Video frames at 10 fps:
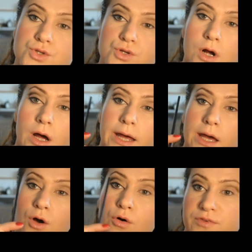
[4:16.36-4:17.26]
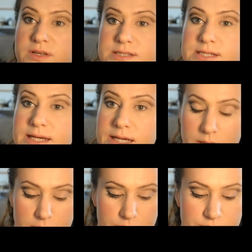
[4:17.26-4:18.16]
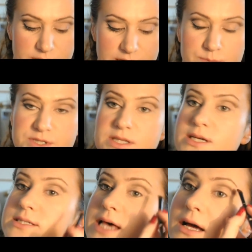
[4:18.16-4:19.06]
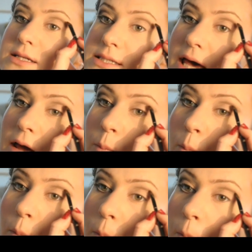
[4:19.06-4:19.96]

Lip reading: Trying obviously to keep to the exact same